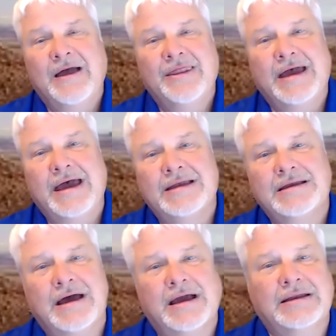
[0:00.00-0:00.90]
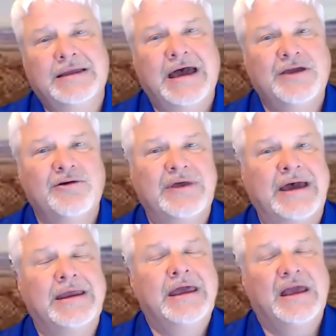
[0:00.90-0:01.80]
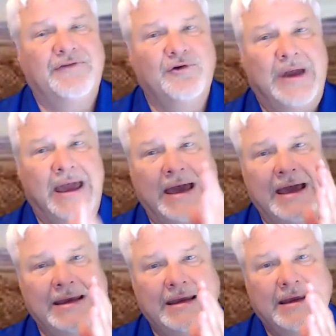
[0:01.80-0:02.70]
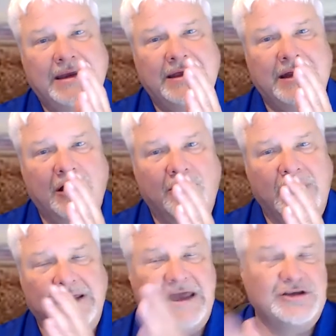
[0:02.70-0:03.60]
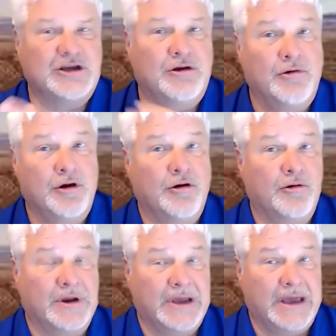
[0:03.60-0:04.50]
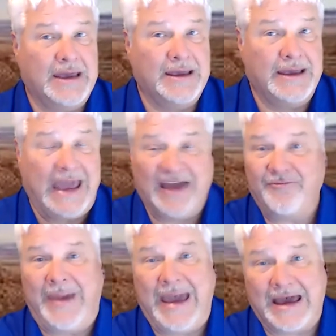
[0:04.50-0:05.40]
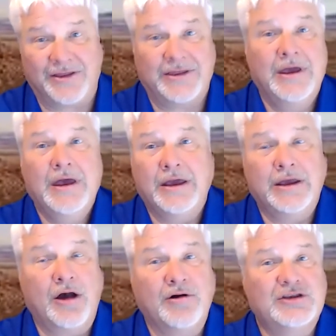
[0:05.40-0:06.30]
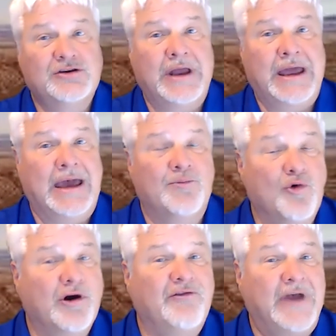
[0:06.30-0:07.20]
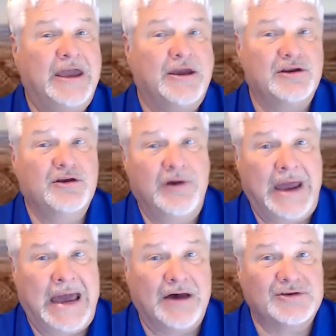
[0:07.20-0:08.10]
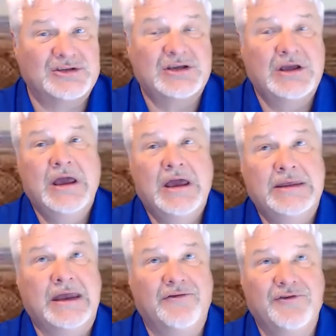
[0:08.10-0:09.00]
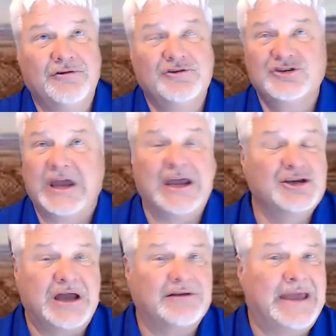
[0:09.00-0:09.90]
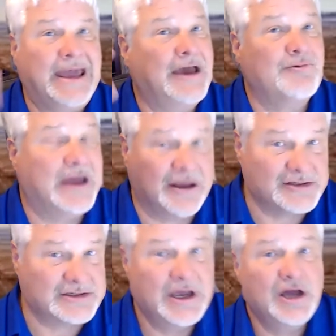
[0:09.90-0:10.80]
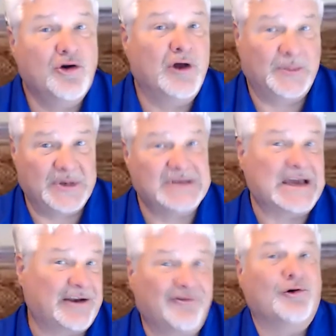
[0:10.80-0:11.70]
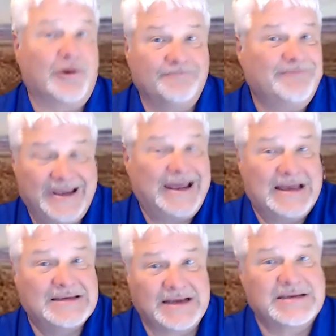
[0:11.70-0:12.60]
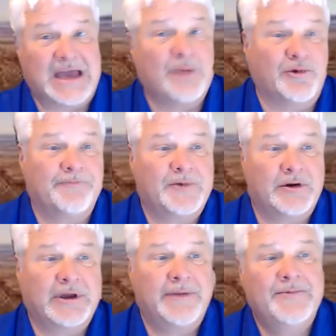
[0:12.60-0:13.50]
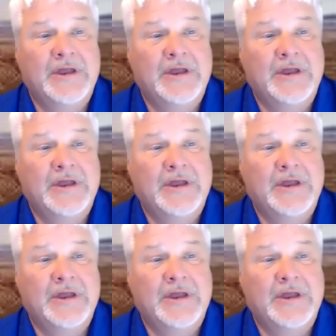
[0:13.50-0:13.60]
that uh, can tell you that if you add, you know, a kitchen or or a half bath, you know, it's going to add more value to your house than if you change out the handrails going up to the second floor, as an example. Okay,